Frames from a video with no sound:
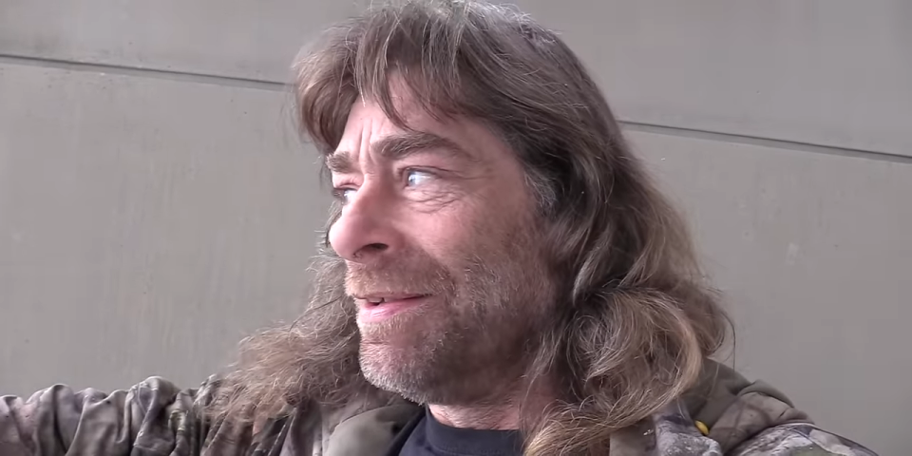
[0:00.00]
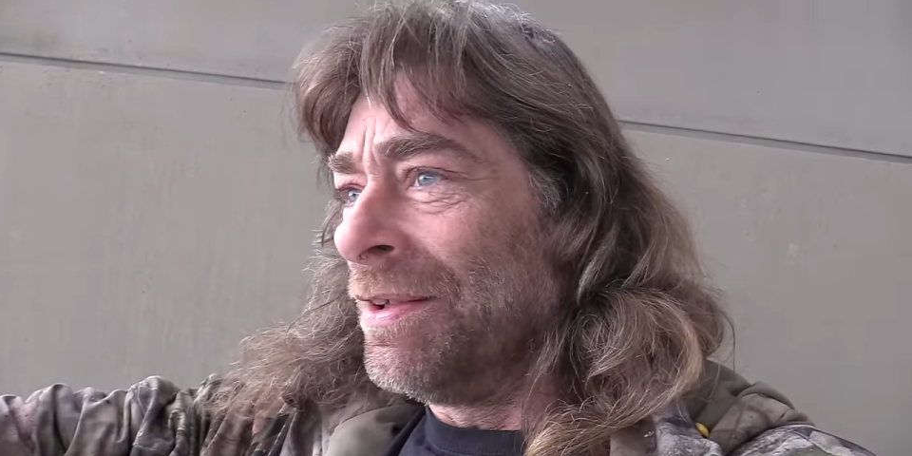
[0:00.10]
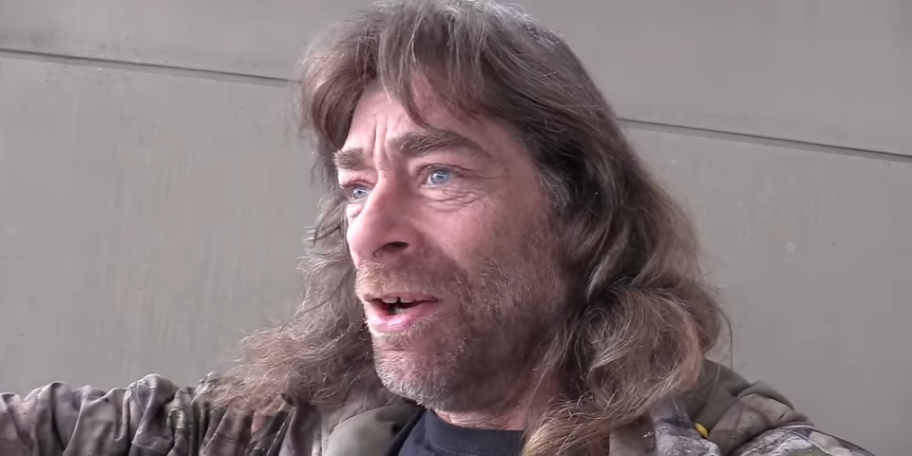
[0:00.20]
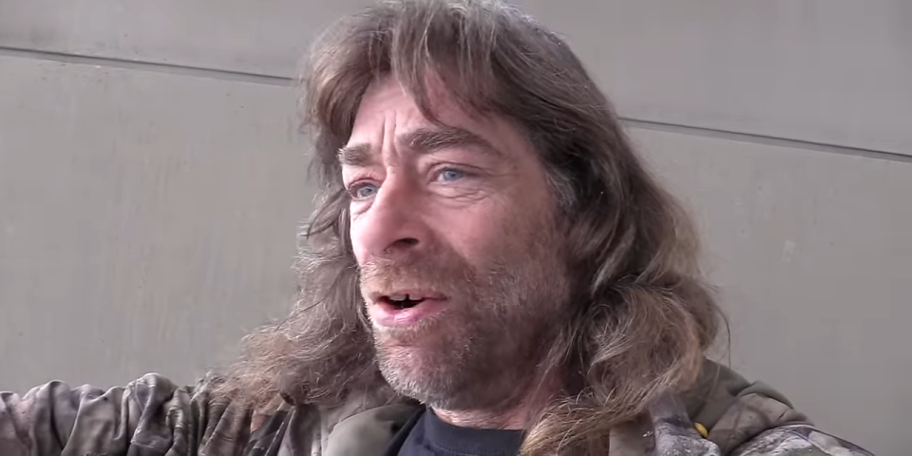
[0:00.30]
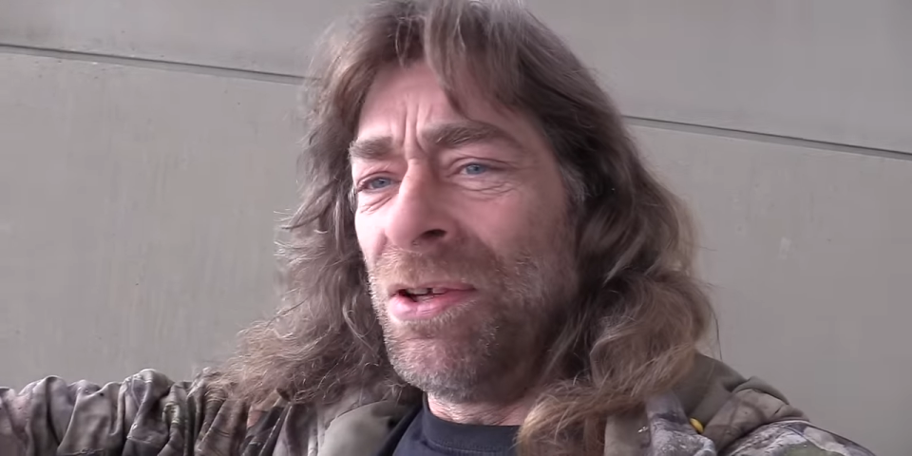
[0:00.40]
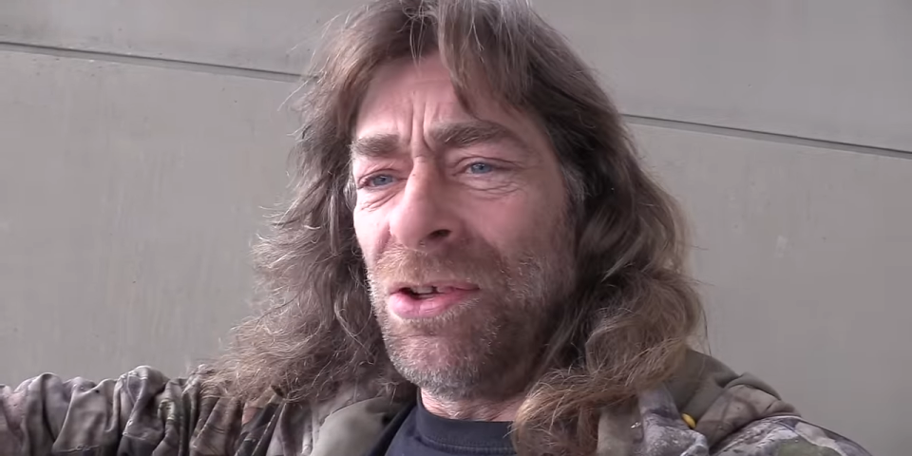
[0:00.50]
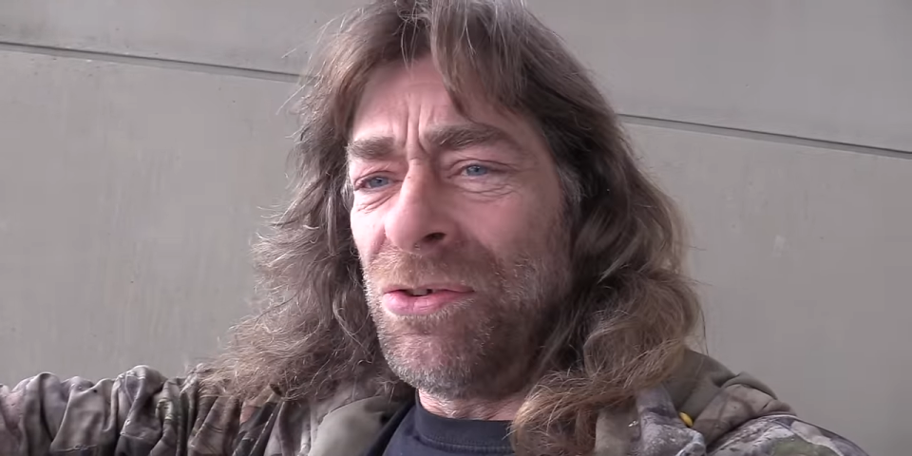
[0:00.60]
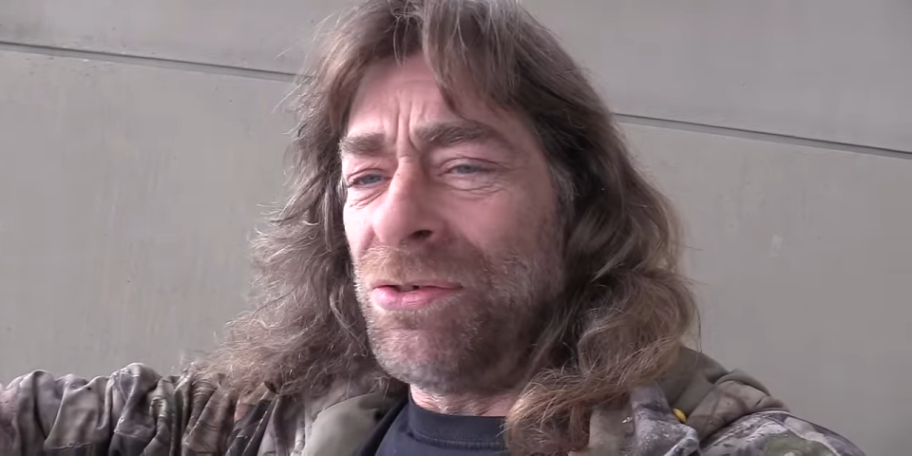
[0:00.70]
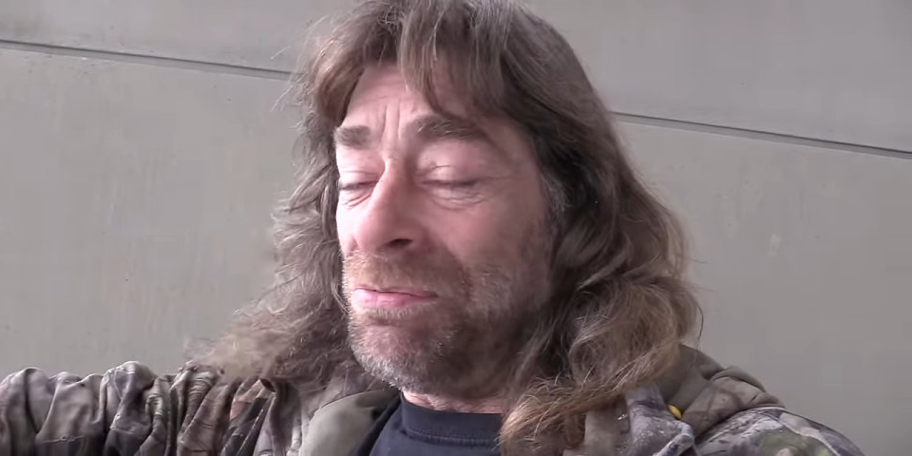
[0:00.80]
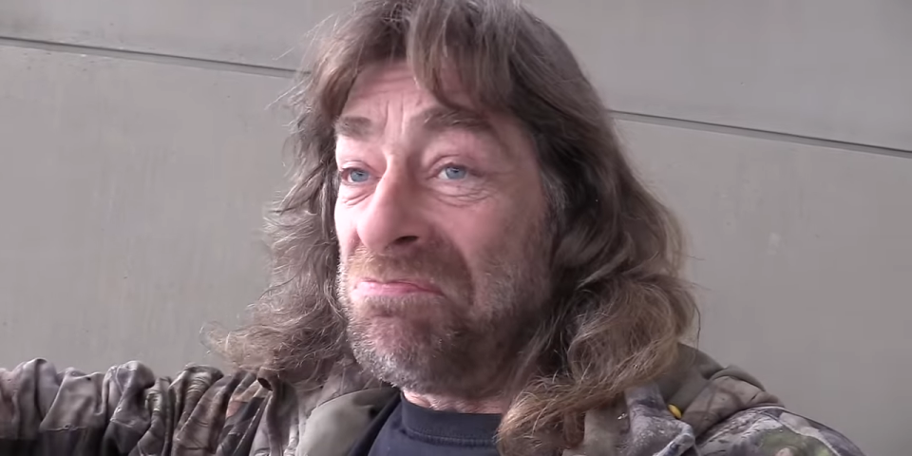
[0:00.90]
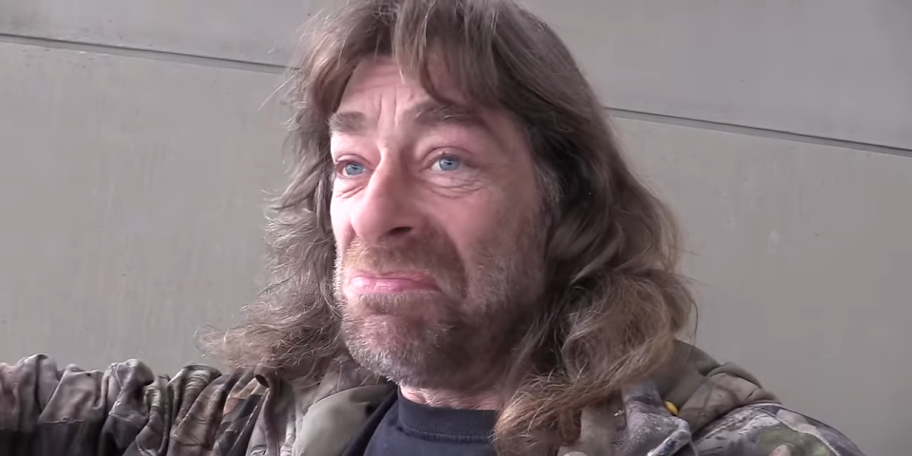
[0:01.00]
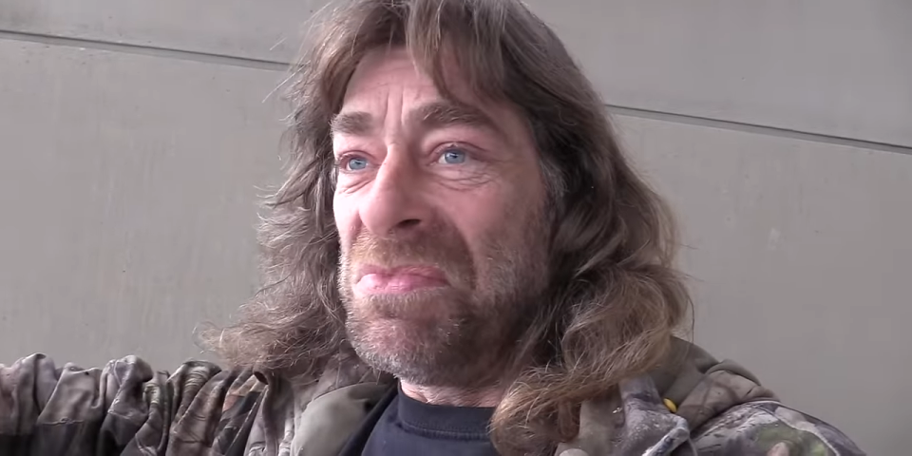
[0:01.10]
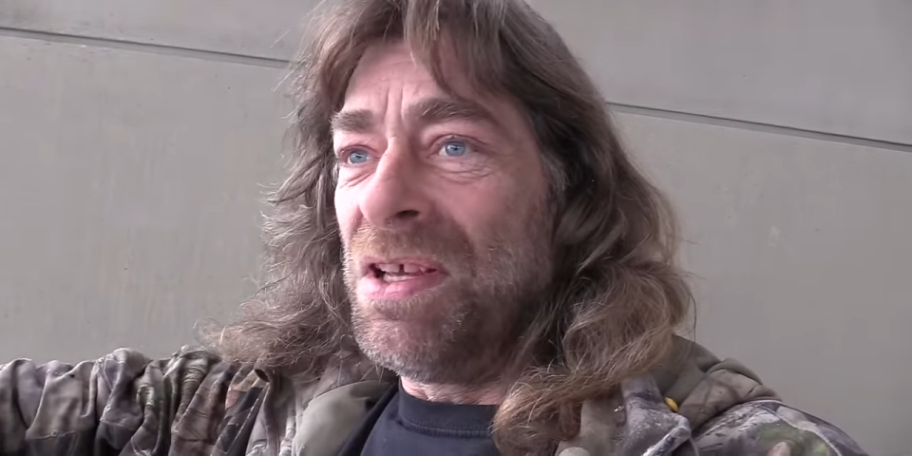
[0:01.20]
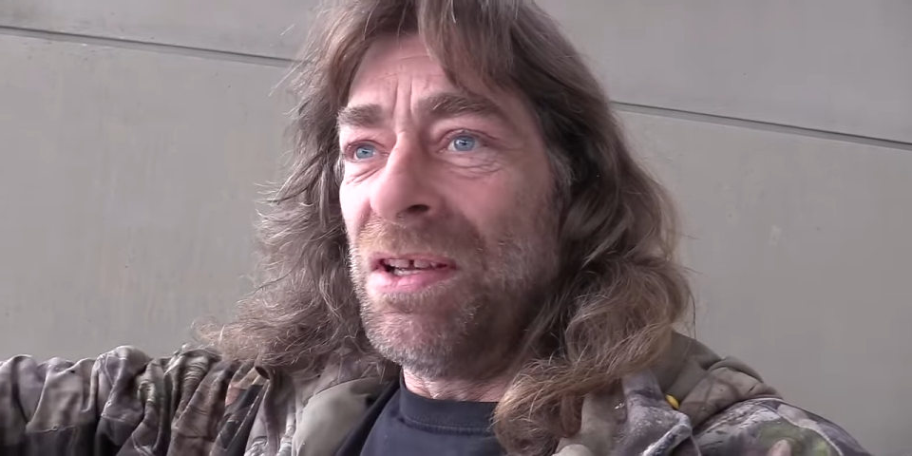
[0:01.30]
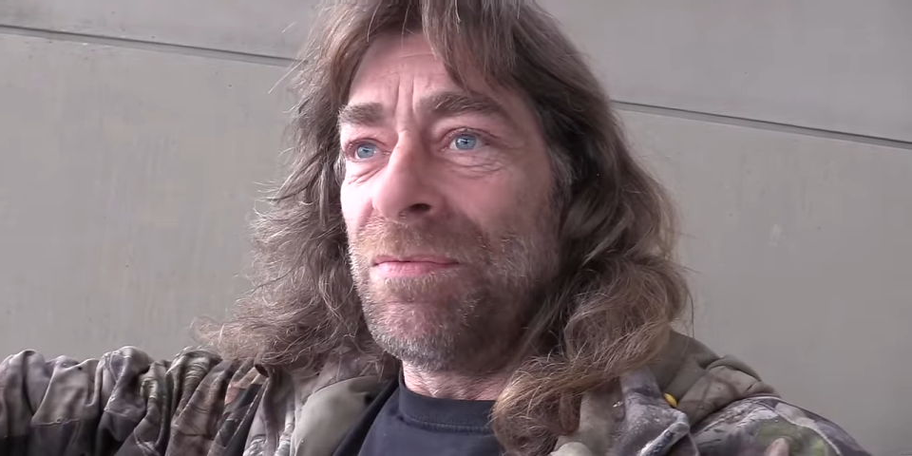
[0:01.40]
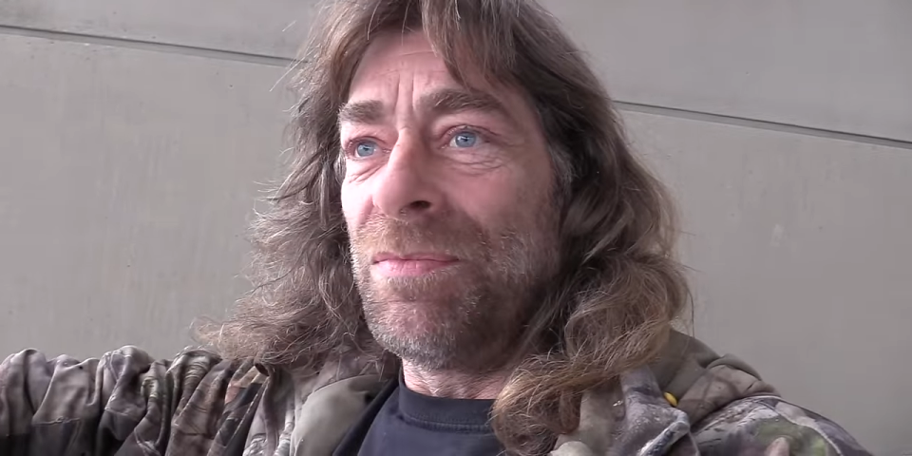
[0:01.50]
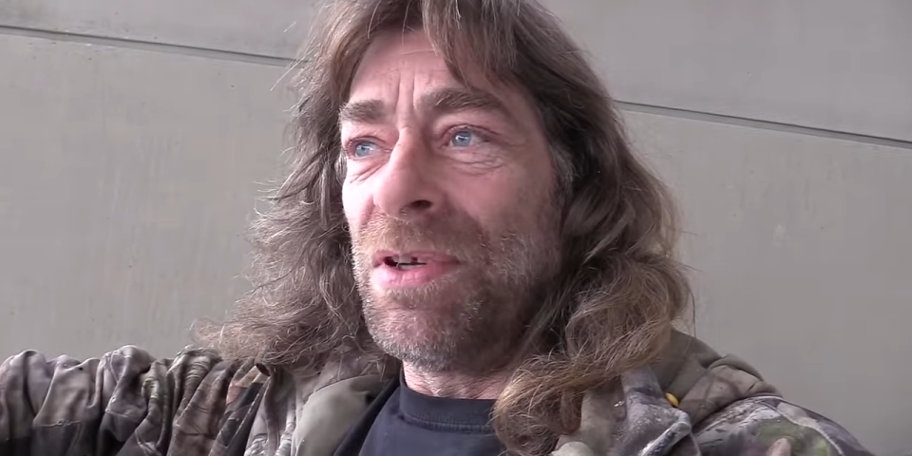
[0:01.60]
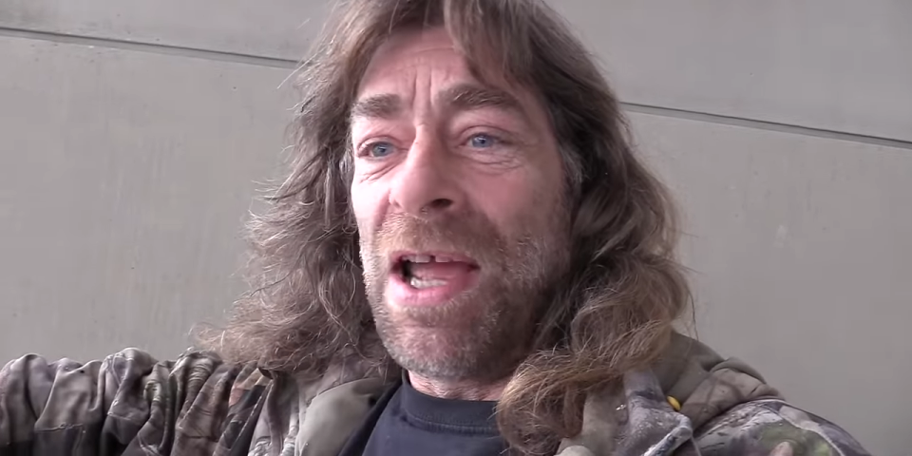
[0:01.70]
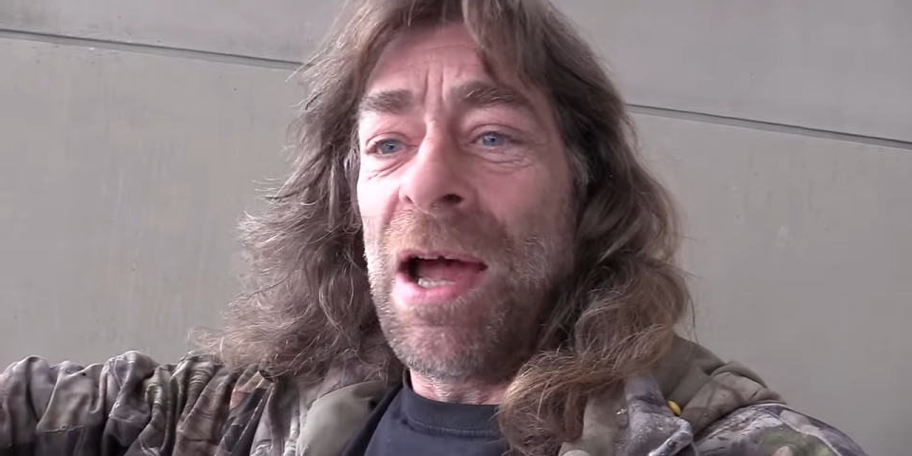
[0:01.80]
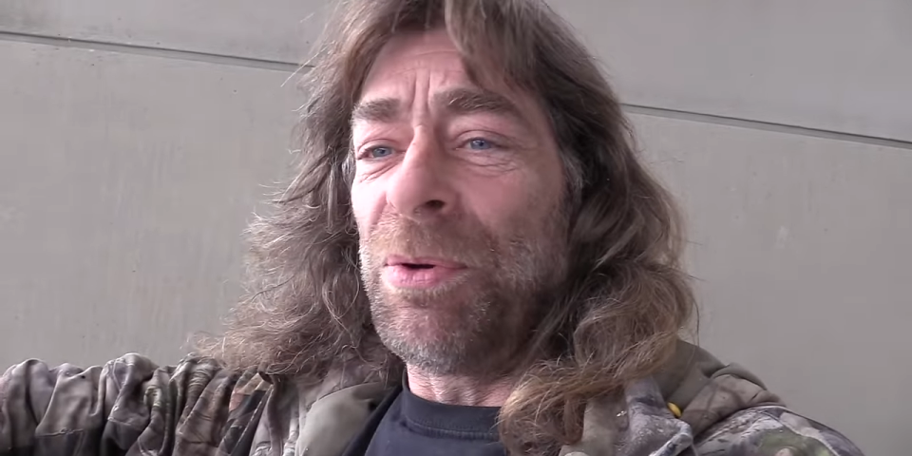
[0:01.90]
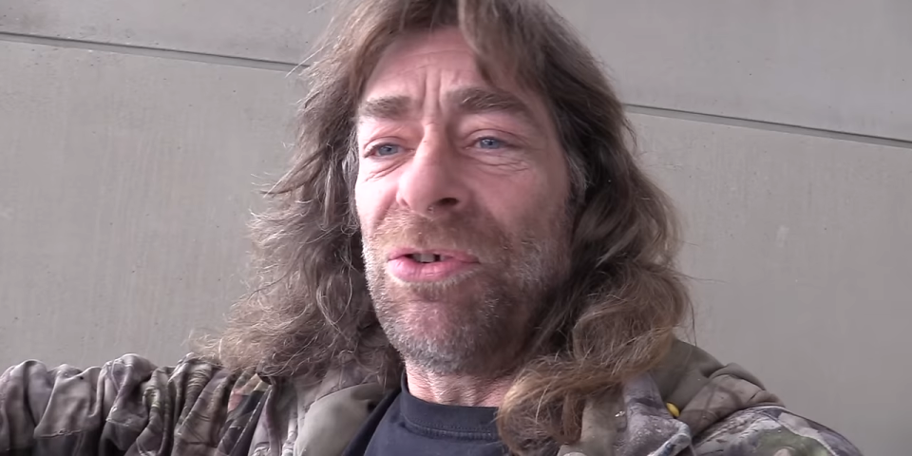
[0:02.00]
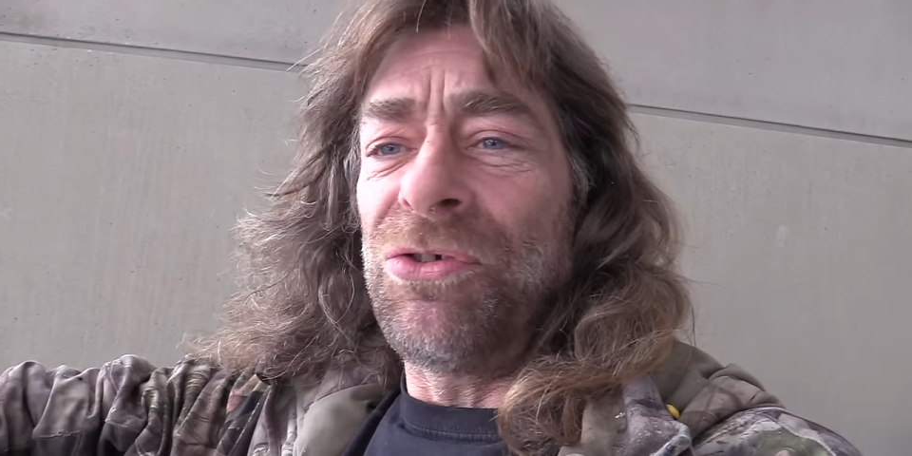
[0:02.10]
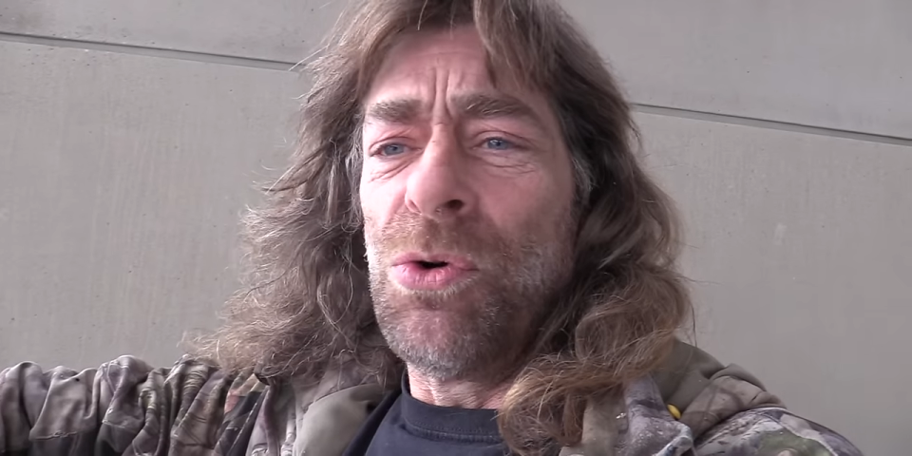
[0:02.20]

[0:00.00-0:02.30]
You know, it's. It happens